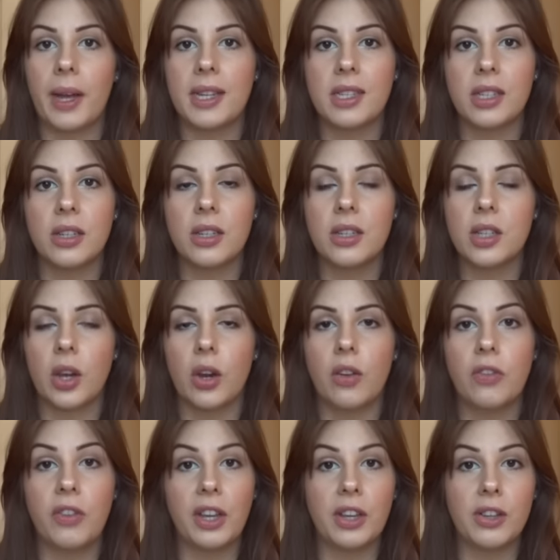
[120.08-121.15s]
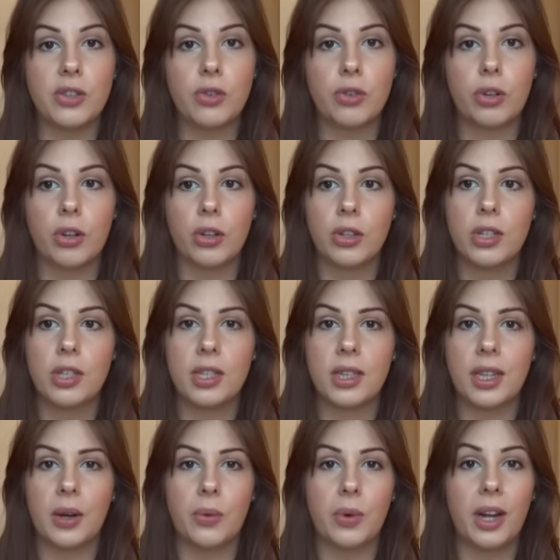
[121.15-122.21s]
better. So fingers crossed
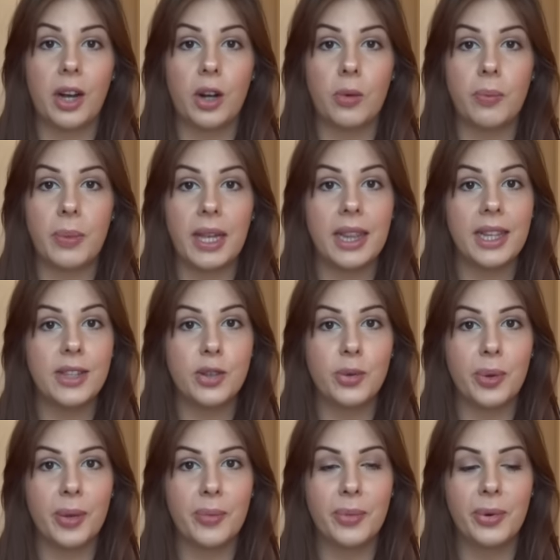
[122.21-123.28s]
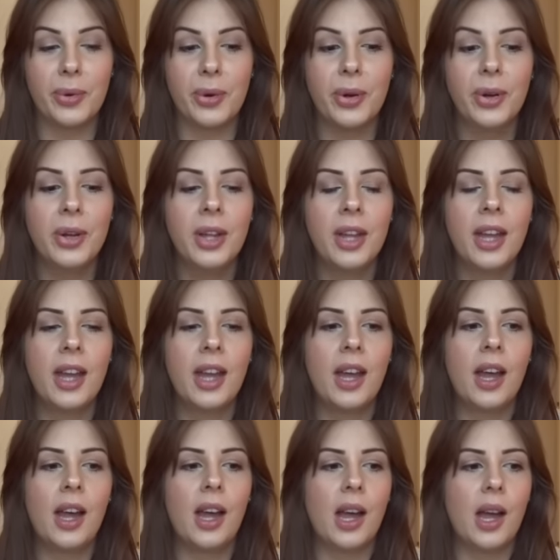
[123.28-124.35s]
that will help me a little bit more.
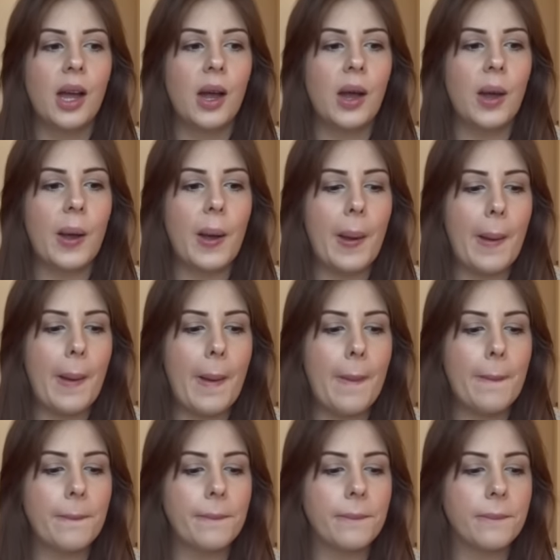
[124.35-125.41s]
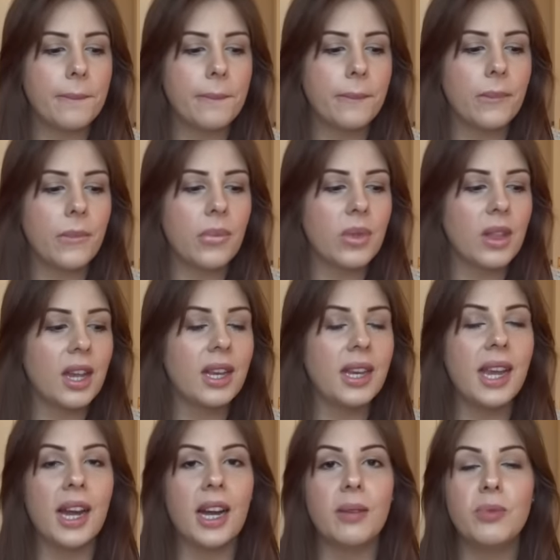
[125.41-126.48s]
Um, and
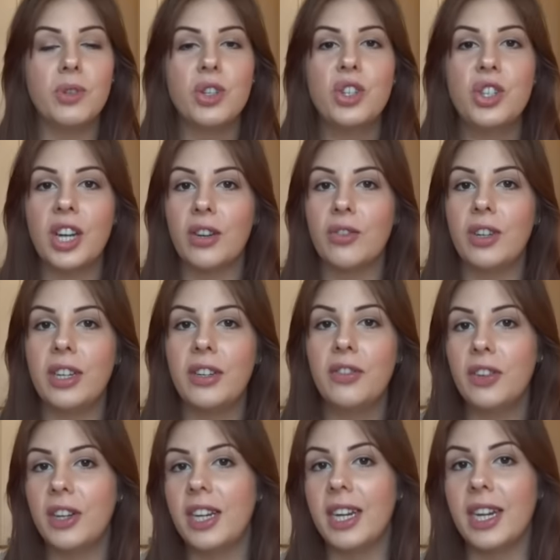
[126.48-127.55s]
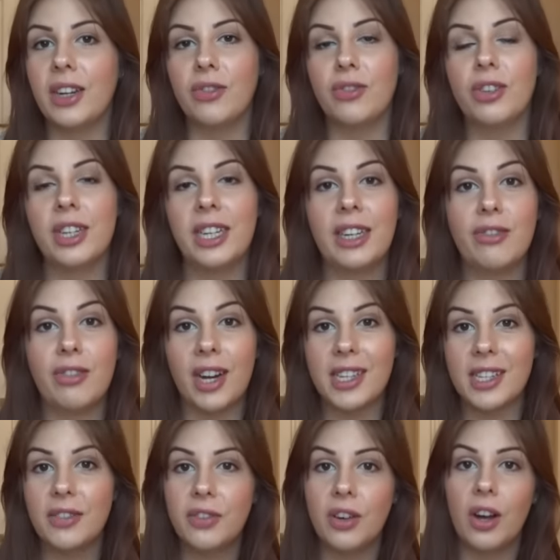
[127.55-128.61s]
yeah, I'm just generally feeling really
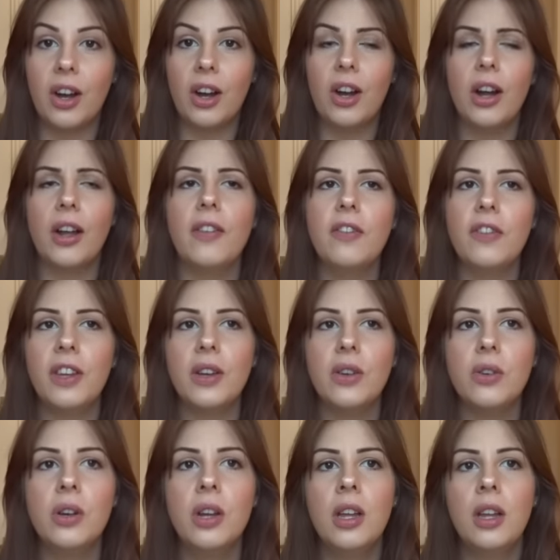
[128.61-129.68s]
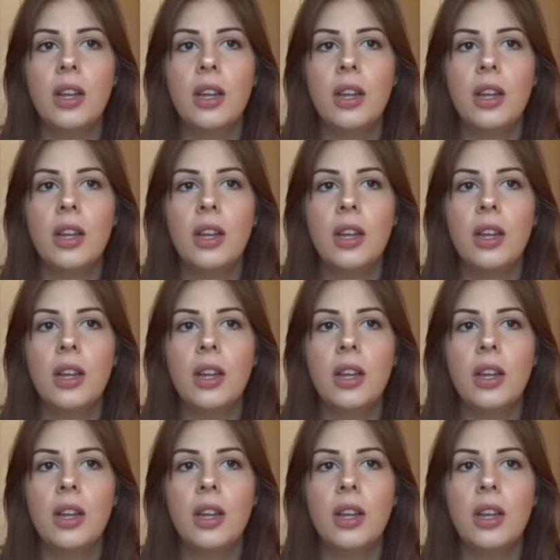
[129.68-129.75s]
ready for her. I feel